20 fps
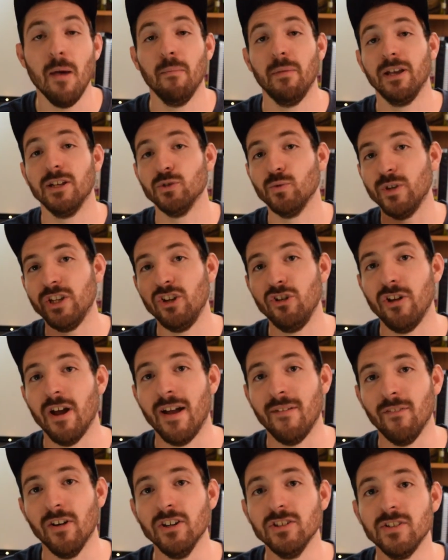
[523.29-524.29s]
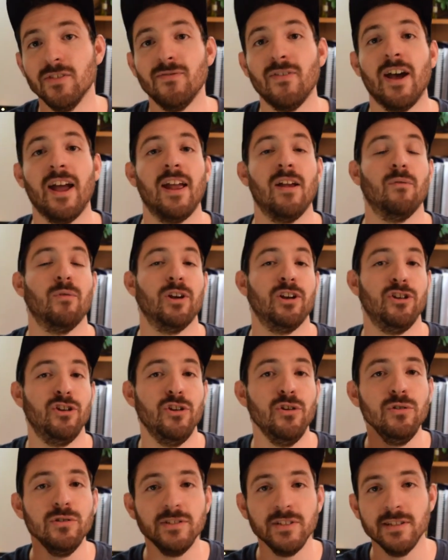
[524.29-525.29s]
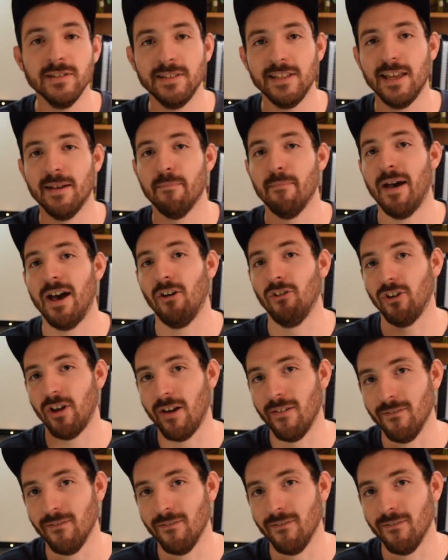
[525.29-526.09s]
Because when you diversify, it reduces the amount